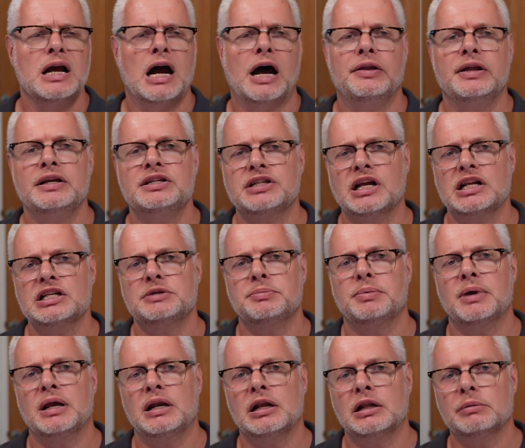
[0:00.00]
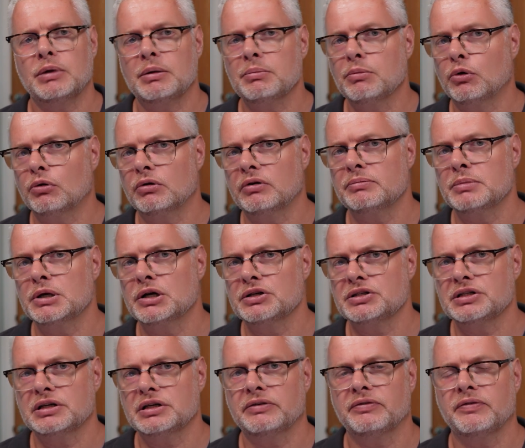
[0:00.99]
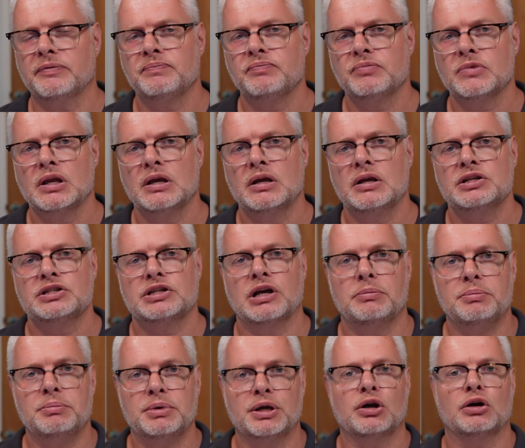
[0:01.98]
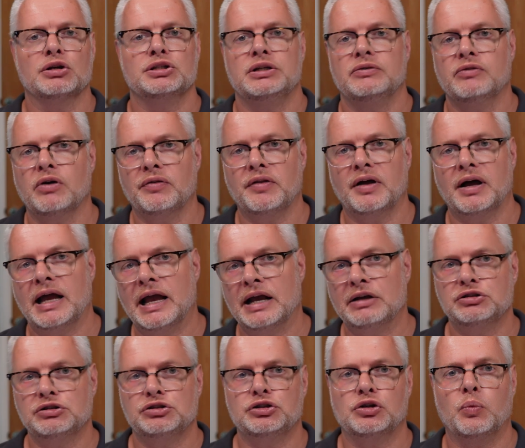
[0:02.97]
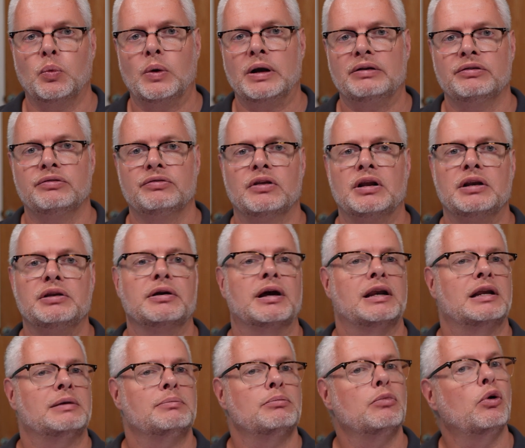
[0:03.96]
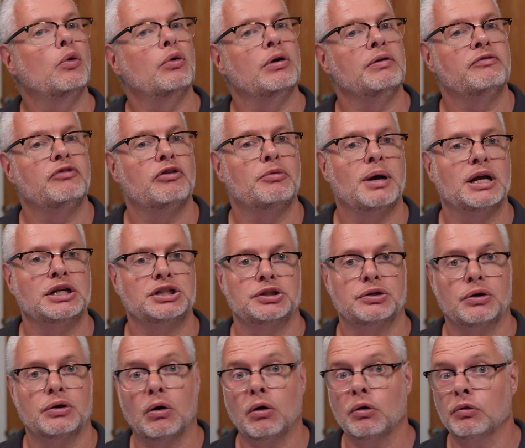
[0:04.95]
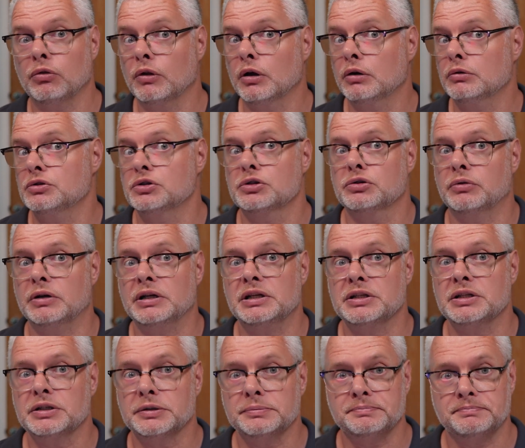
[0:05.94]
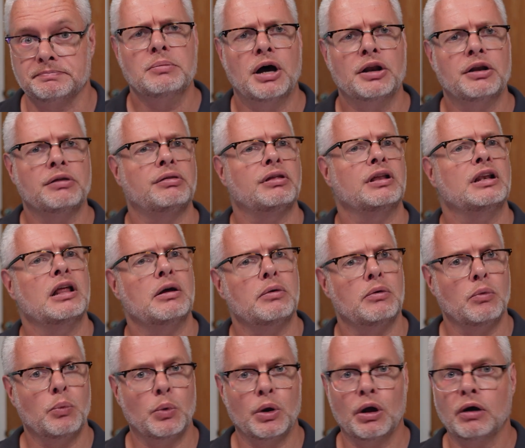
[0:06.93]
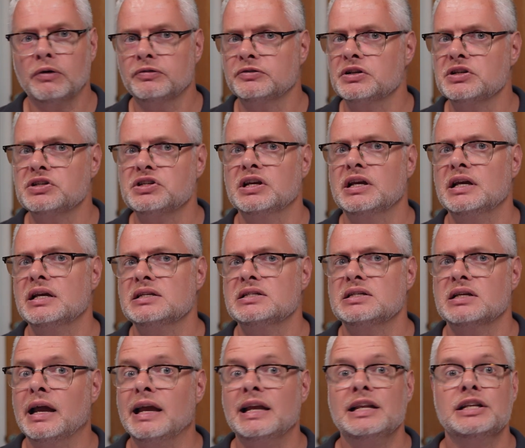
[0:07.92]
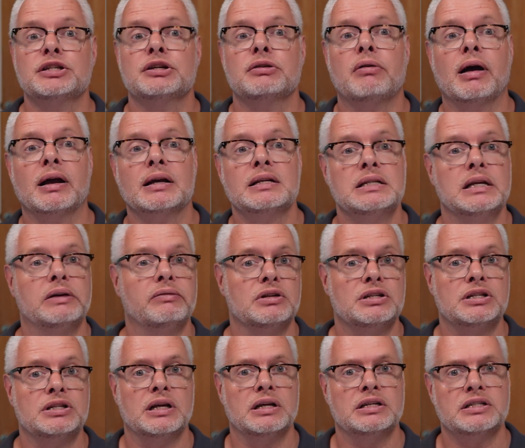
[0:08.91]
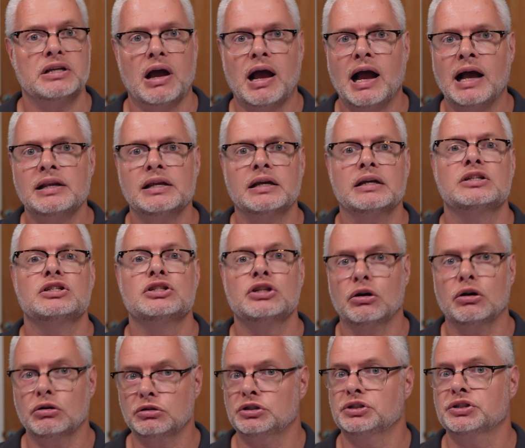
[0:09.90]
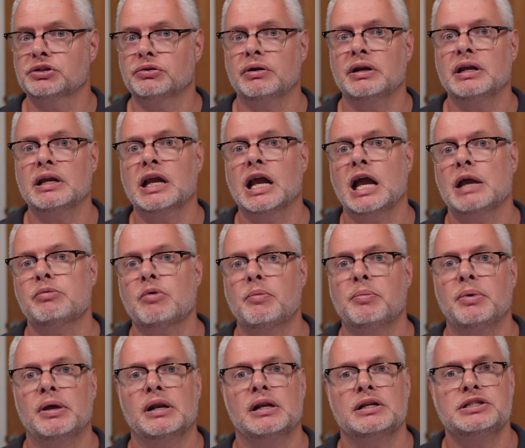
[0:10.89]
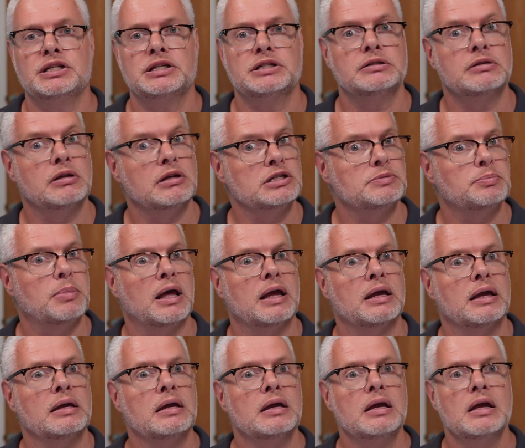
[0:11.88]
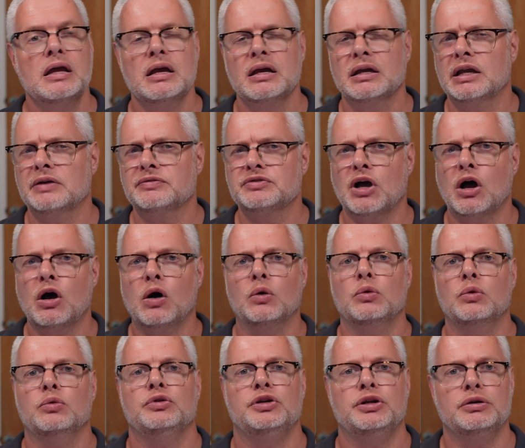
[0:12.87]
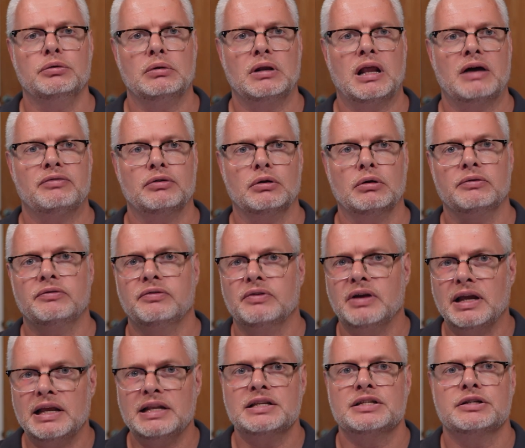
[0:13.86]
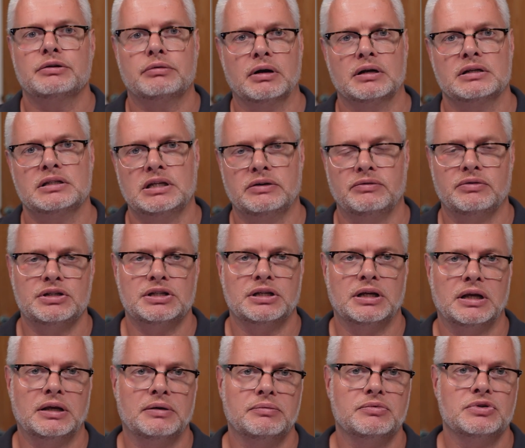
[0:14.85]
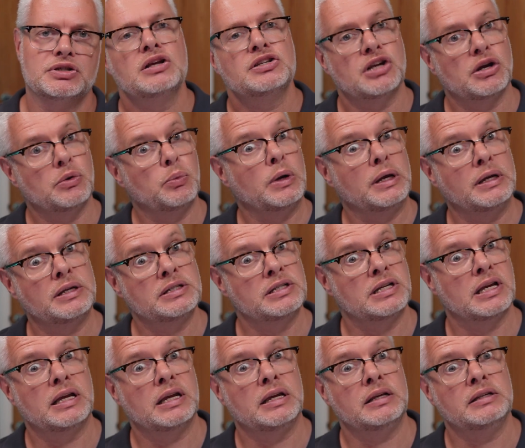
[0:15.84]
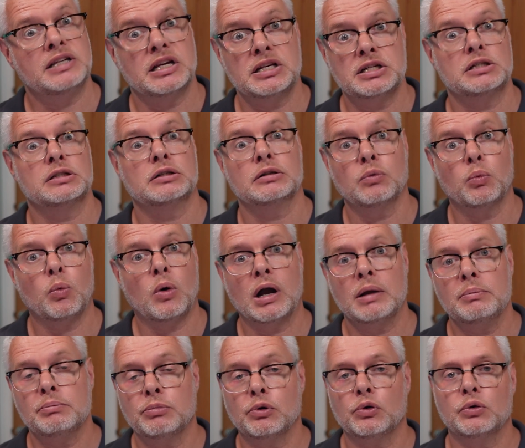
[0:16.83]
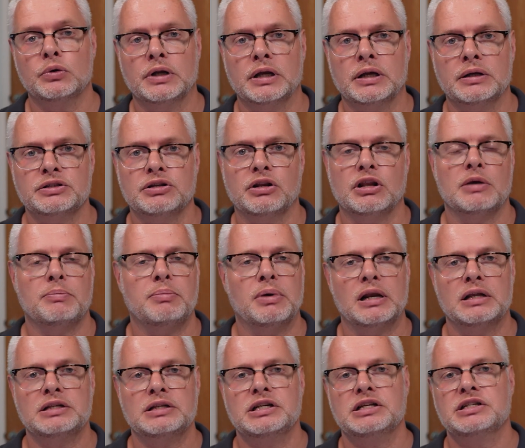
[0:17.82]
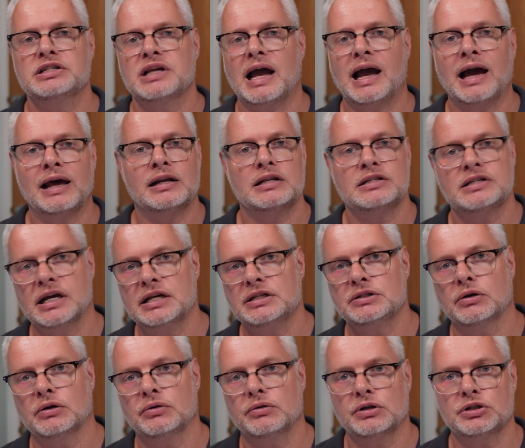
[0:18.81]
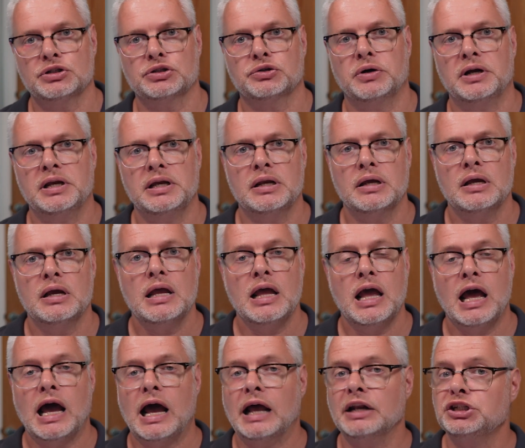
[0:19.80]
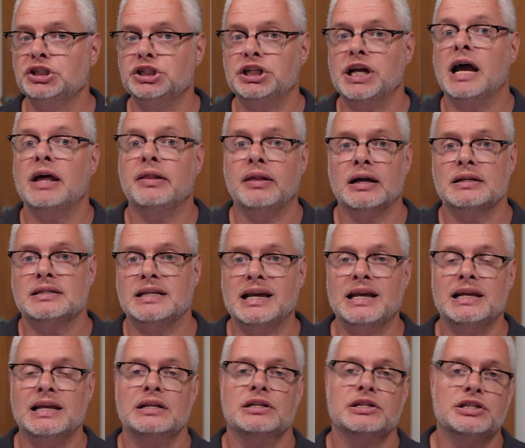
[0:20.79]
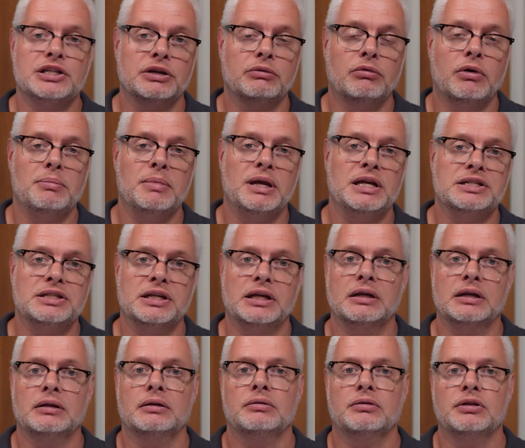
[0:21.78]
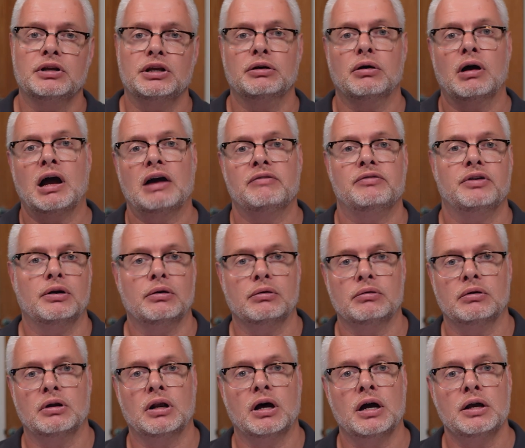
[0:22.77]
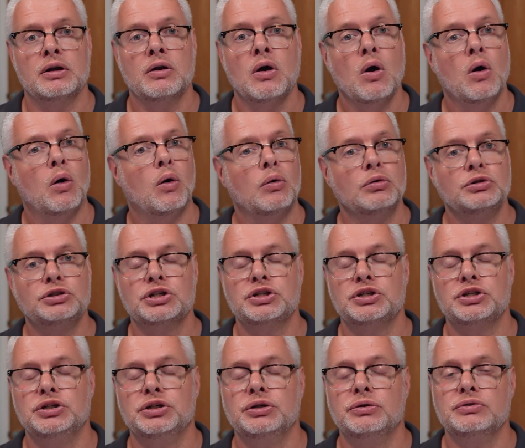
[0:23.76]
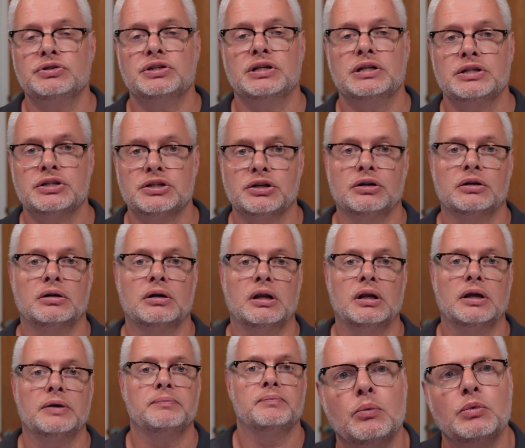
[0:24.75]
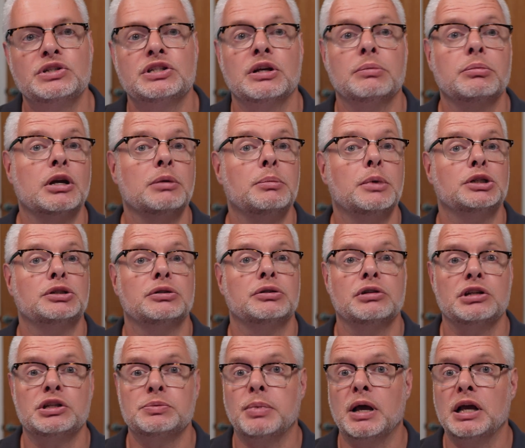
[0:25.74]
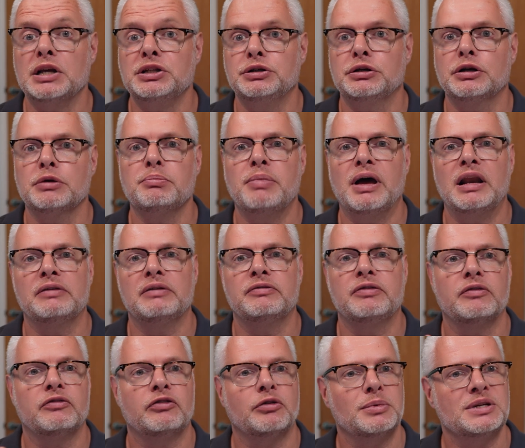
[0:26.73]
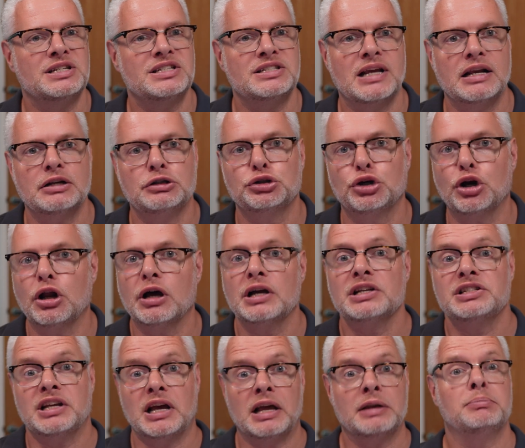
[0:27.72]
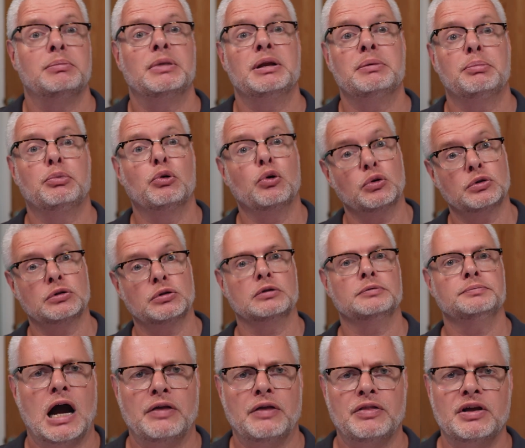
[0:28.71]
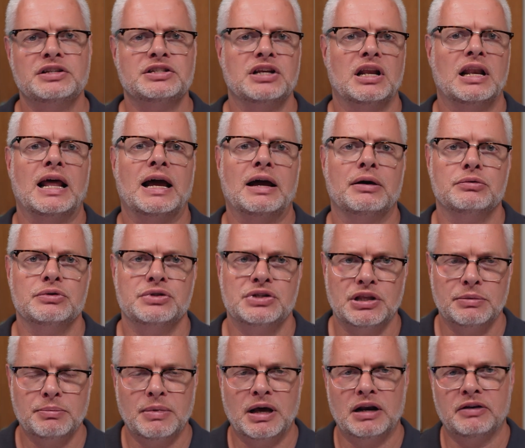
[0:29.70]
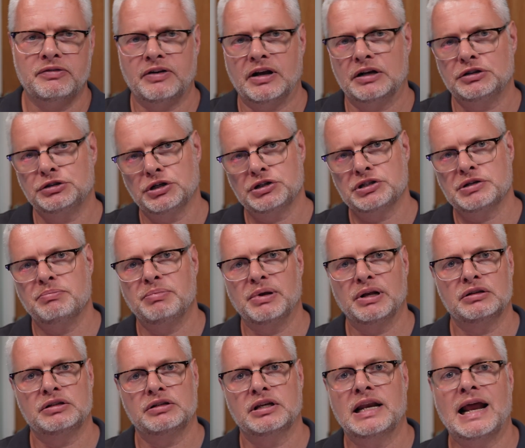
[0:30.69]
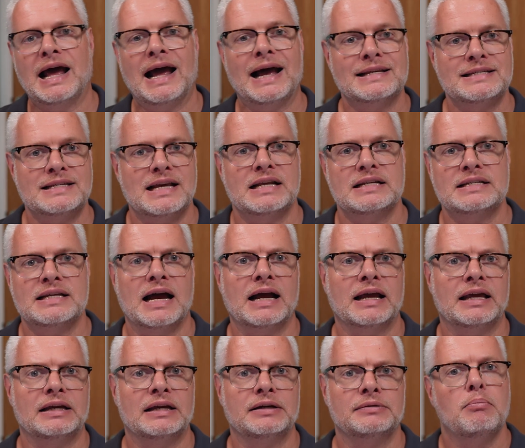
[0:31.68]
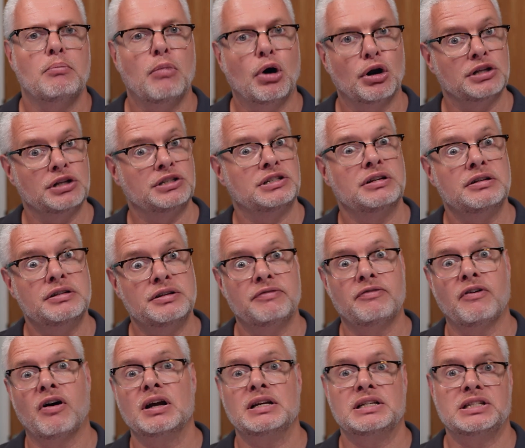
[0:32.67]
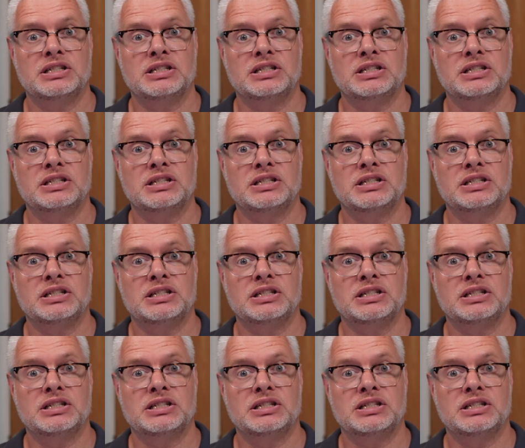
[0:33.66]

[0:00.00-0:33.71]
And these tend to be a little bit more immersive. So because you've got that extra width, then you're getting more information on those screens. Another thing that we often see is interactivity. So adding a touch screen capability to the display gives a whole new level of interactivity. So we see digital whiteboarding, so the ability to annotate on the screen and share that into a meeting that you're having online or just use internally. With some commercial displays, you can benefit from a centralized admin portal, and this allows the manufacturer to build in asset tagging, monitor device